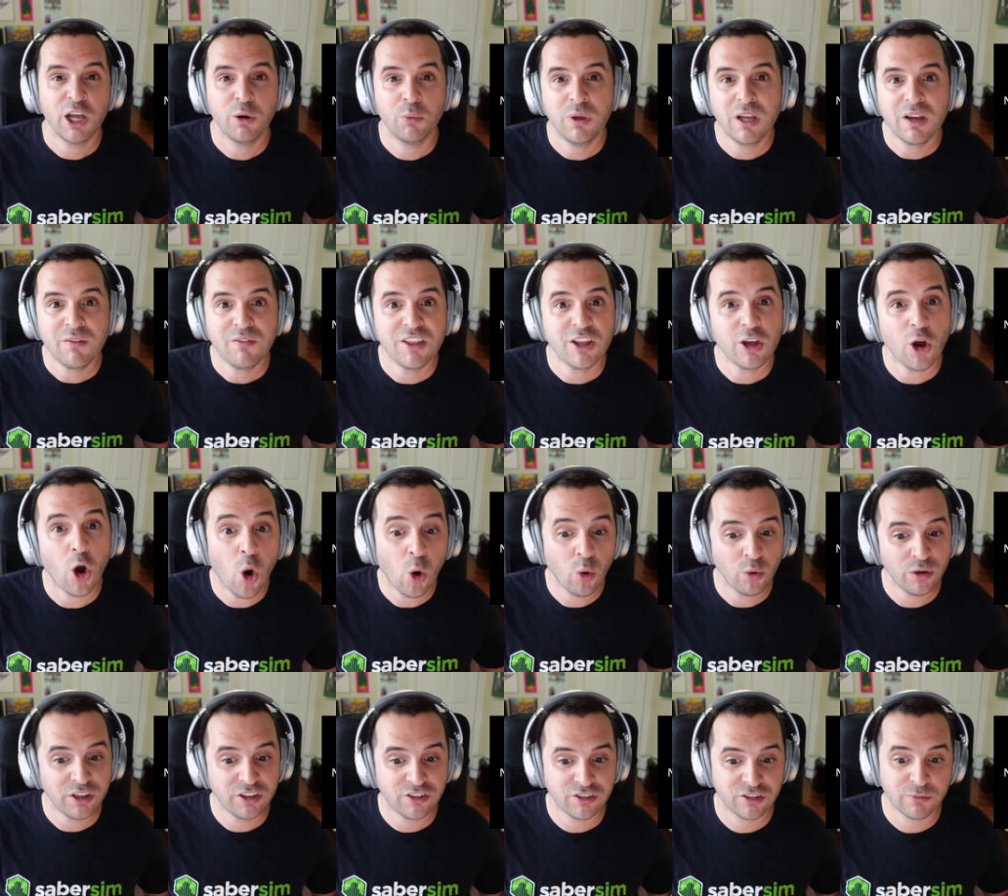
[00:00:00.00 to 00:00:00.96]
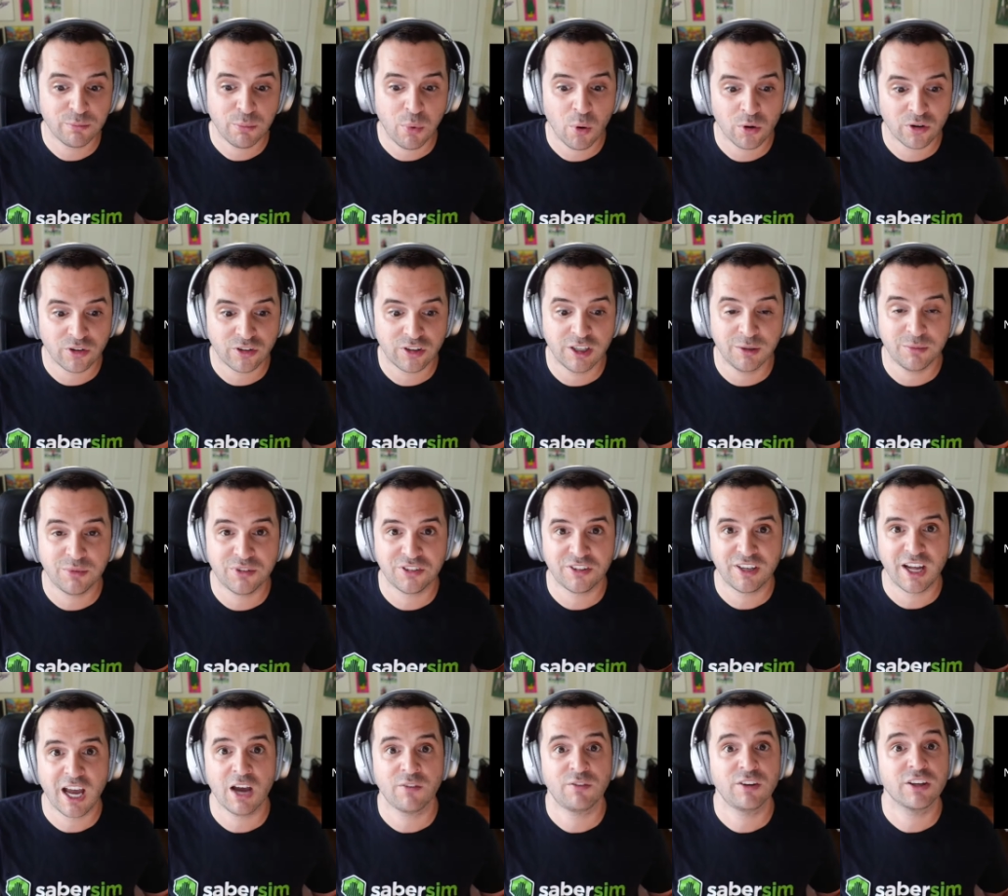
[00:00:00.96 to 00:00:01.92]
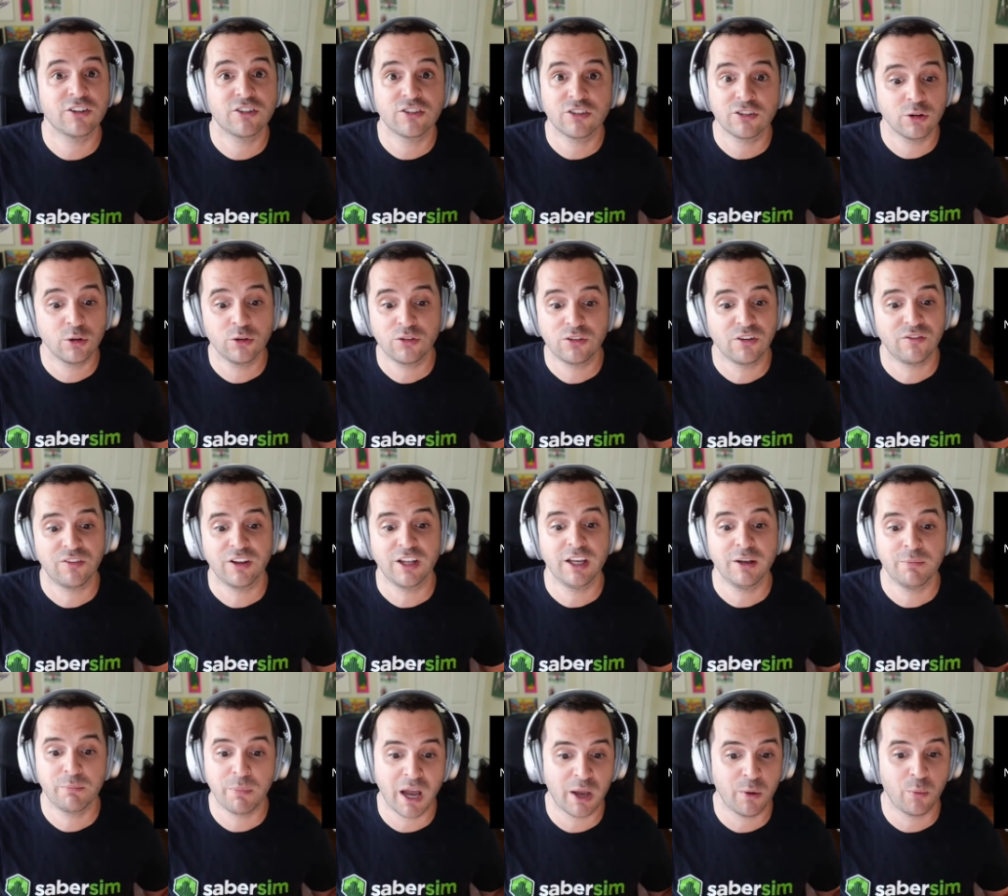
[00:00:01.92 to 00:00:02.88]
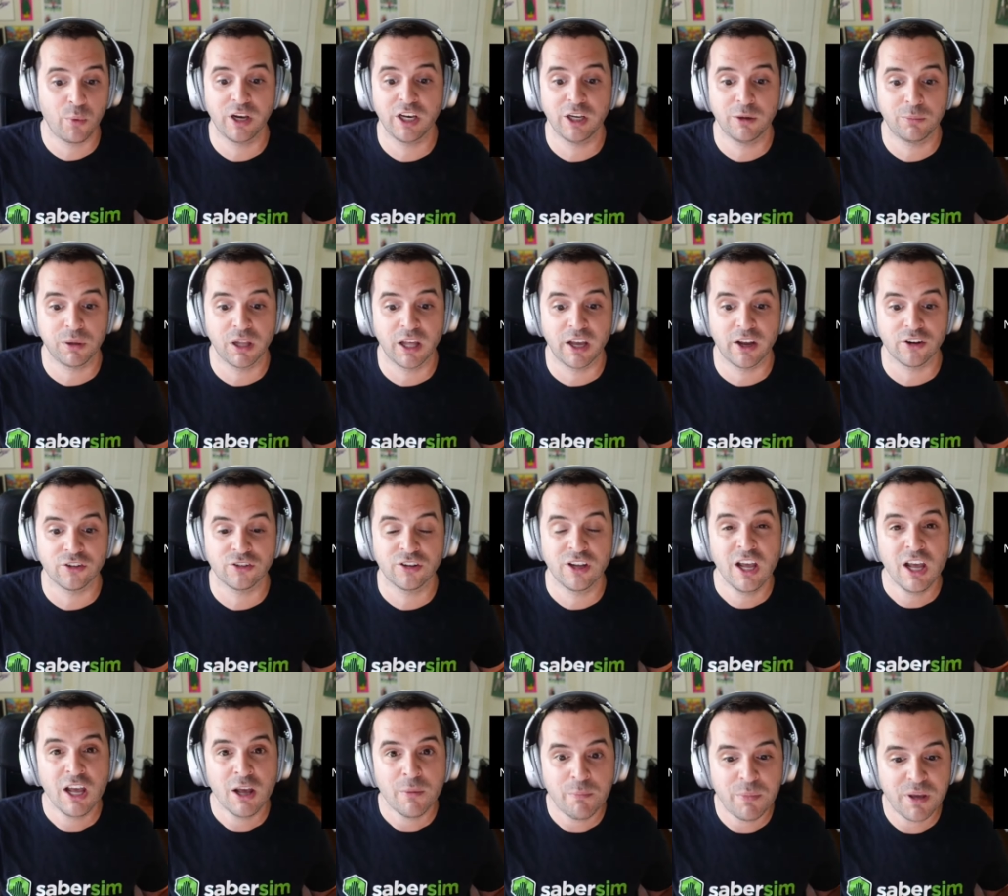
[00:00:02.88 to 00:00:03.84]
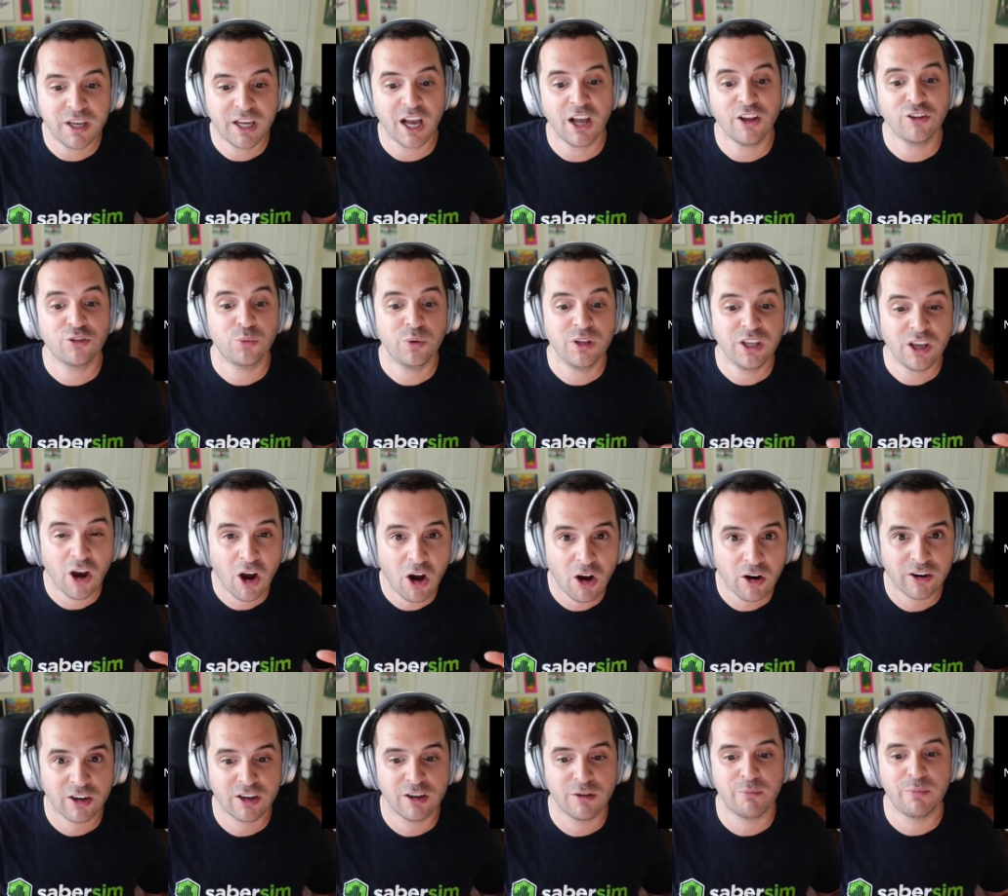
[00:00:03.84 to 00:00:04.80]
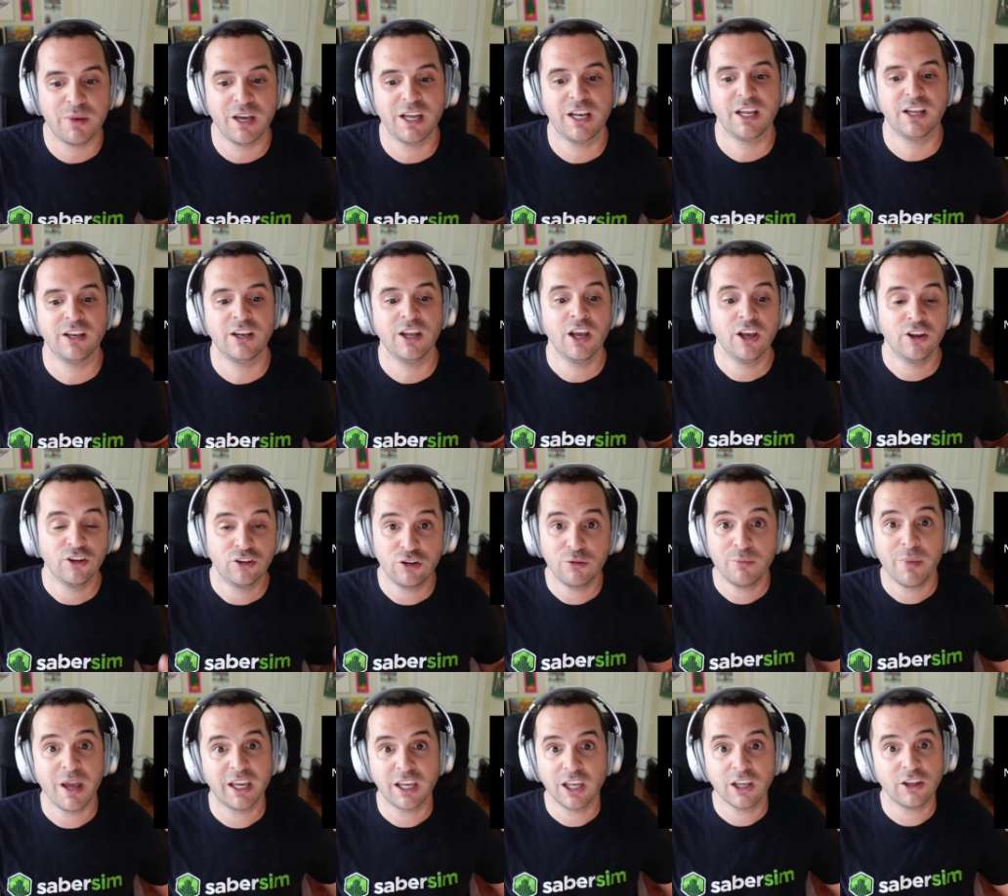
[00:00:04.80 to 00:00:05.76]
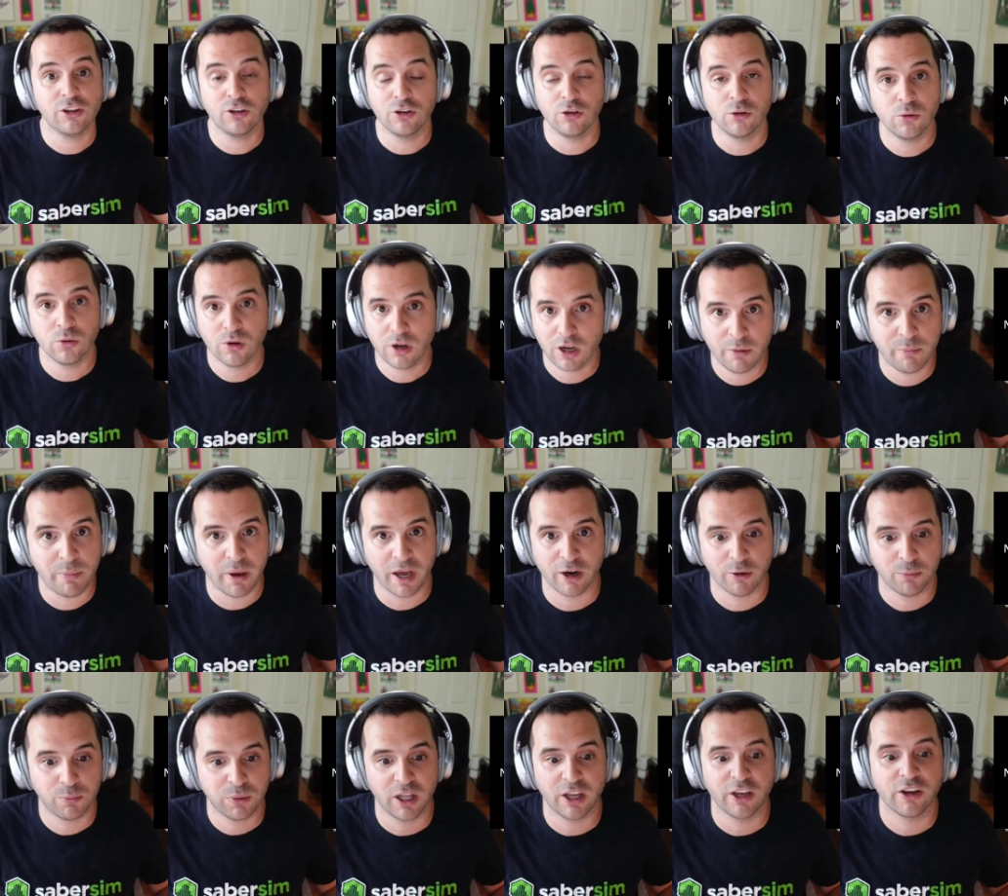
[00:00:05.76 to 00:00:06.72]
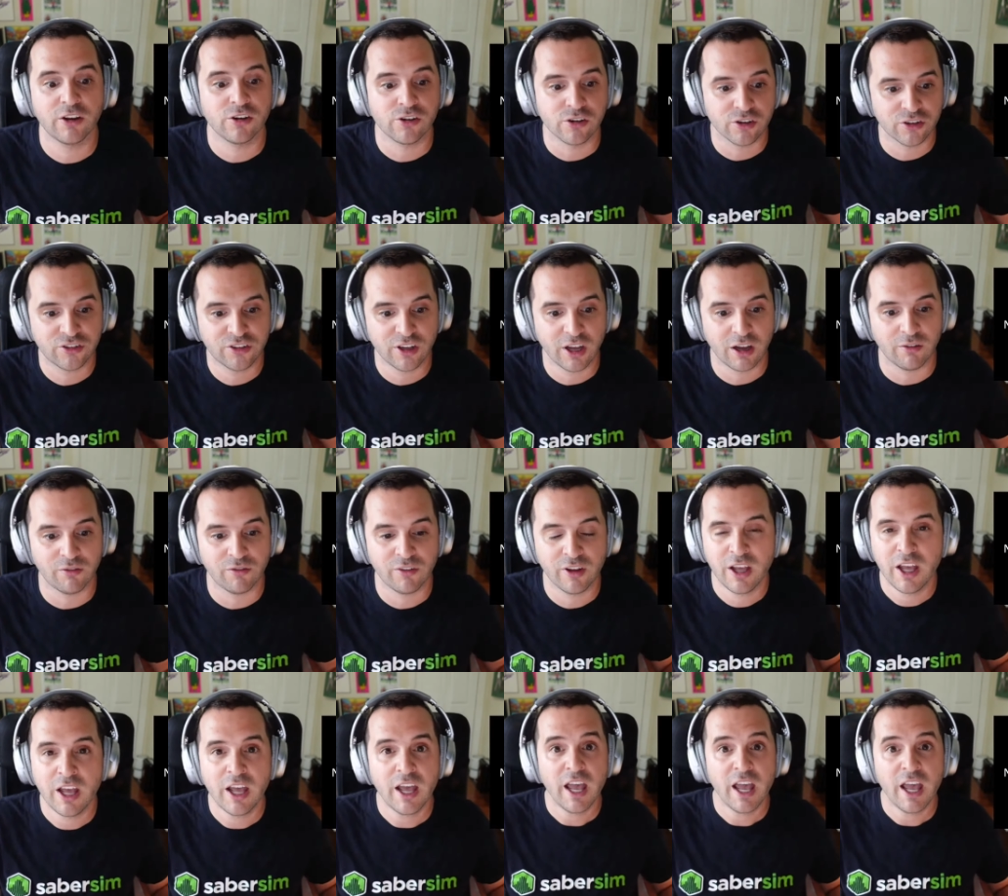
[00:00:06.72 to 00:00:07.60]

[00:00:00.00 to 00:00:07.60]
and we have the only support team staffed exclusively by winning players, because we are committed to making you a better player yourself.